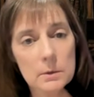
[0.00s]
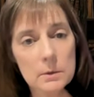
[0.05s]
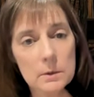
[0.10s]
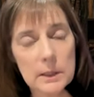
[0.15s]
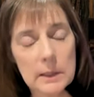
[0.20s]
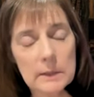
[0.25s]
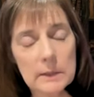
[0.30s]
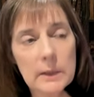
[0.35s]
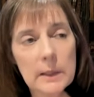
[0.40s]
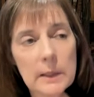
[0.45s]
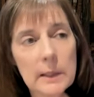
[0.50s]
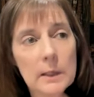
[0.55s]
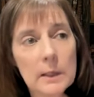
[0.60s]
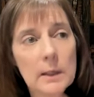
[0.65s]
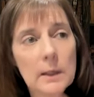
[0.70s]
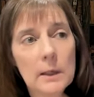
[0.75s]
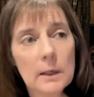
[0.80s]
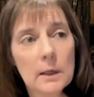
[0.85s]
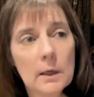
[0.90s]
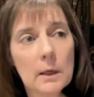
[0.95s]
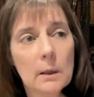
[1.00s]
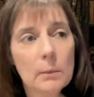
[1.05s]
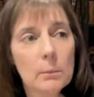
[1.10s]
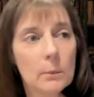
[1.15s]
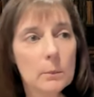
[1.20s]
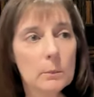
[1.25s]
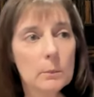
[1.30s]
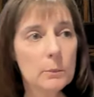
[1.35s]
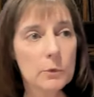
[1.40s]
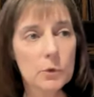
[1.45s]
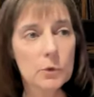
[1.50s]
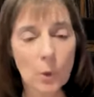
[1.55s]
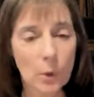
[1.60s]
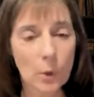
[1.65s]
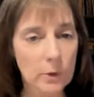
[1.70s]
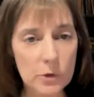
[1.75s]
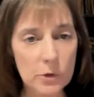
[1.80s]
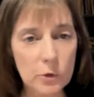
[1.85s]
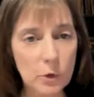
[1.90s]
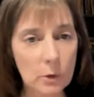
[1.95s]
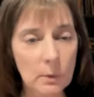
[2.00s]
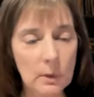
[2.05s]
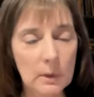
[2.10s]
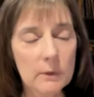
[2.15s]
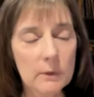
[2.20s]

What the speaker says: TV, all the streaming